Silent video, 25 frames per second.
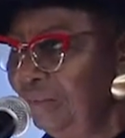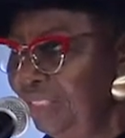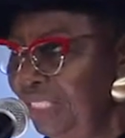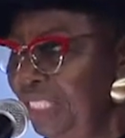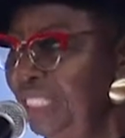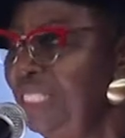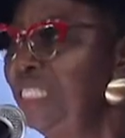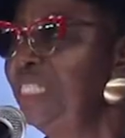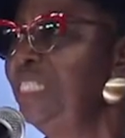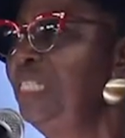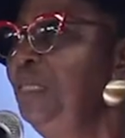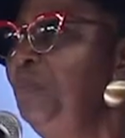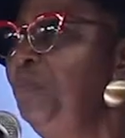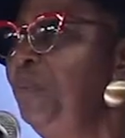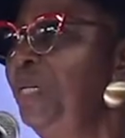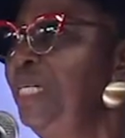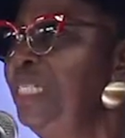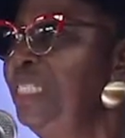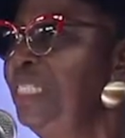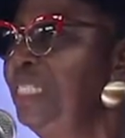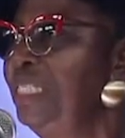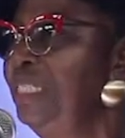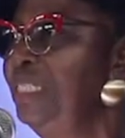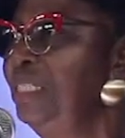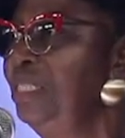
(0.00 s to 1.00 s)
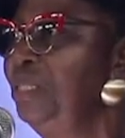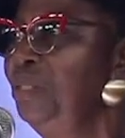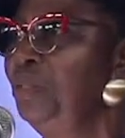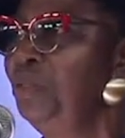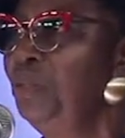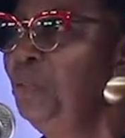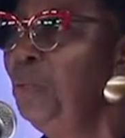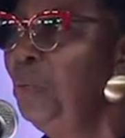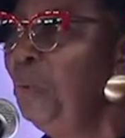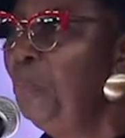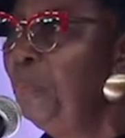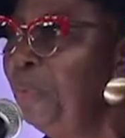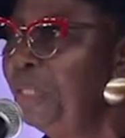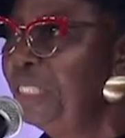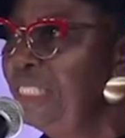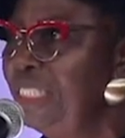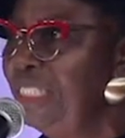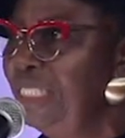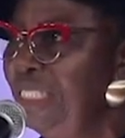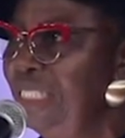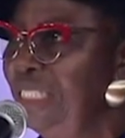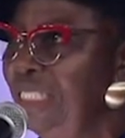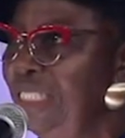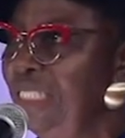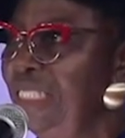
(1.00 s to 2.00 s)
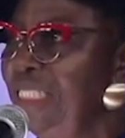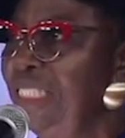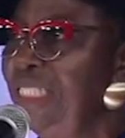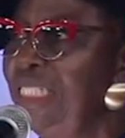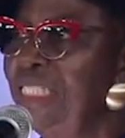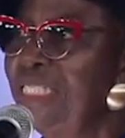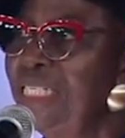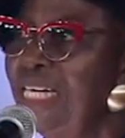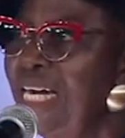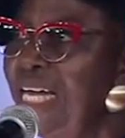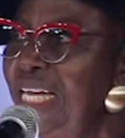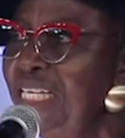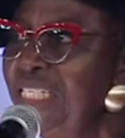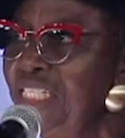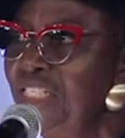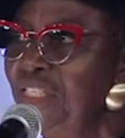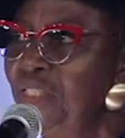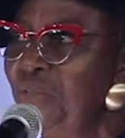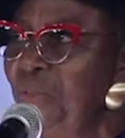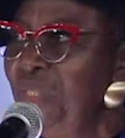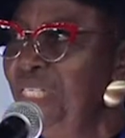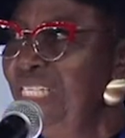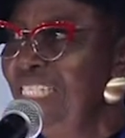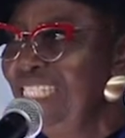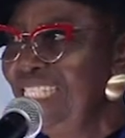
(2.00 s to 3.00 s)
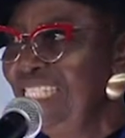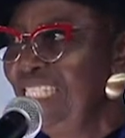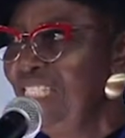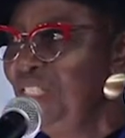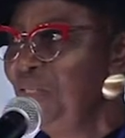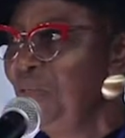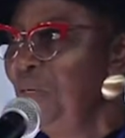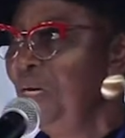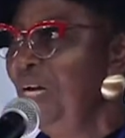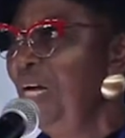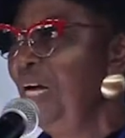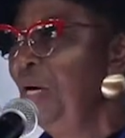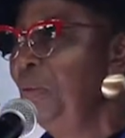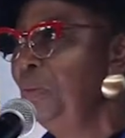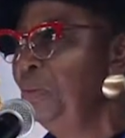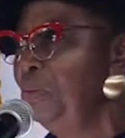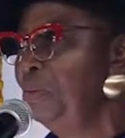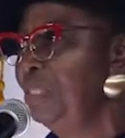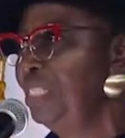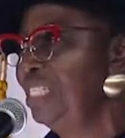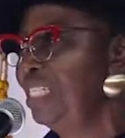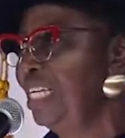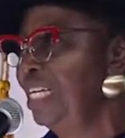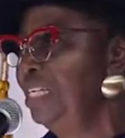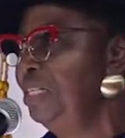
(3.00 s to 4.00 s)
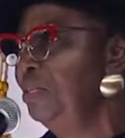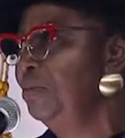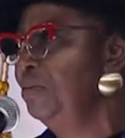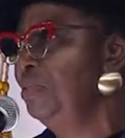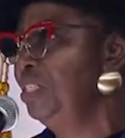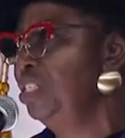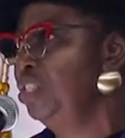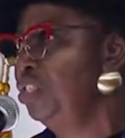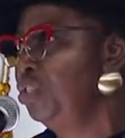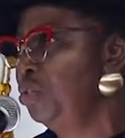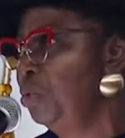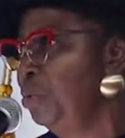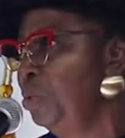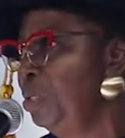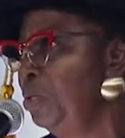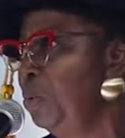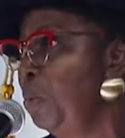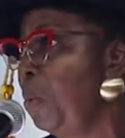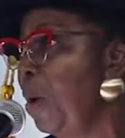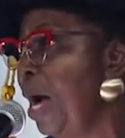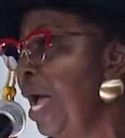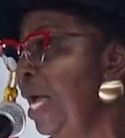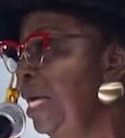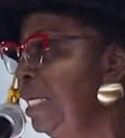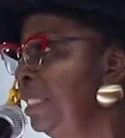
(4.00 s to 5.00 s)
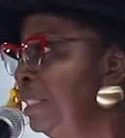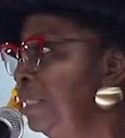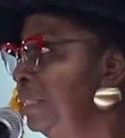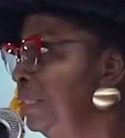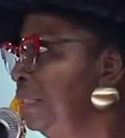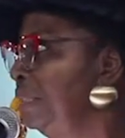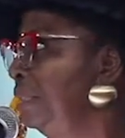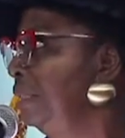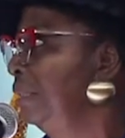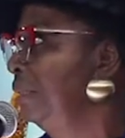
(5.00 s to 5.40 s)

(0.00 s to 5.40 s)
guilty party. Nobody tried to listen to her own side of the story. Why?